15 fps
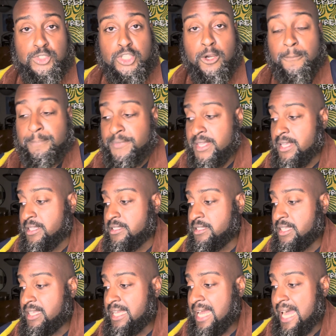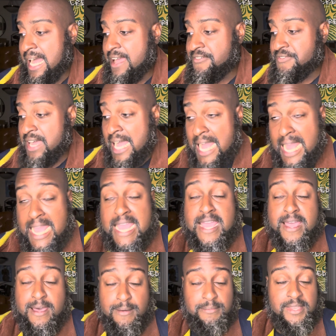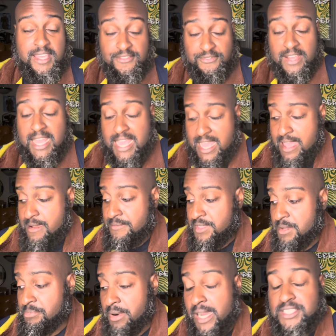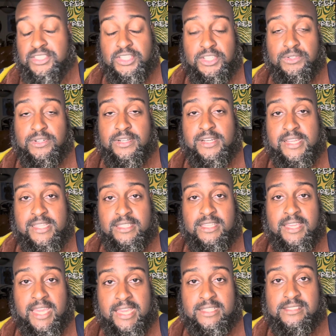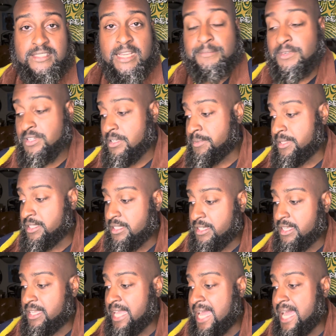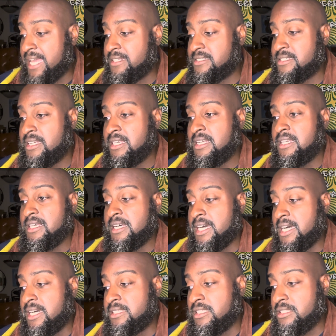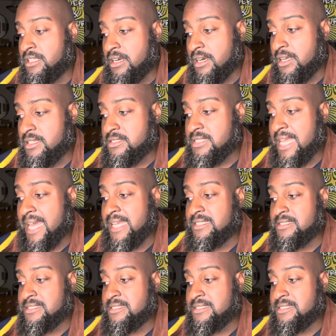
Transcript: So if I am the prosecutor in the case, I'm going to be looking at the laws as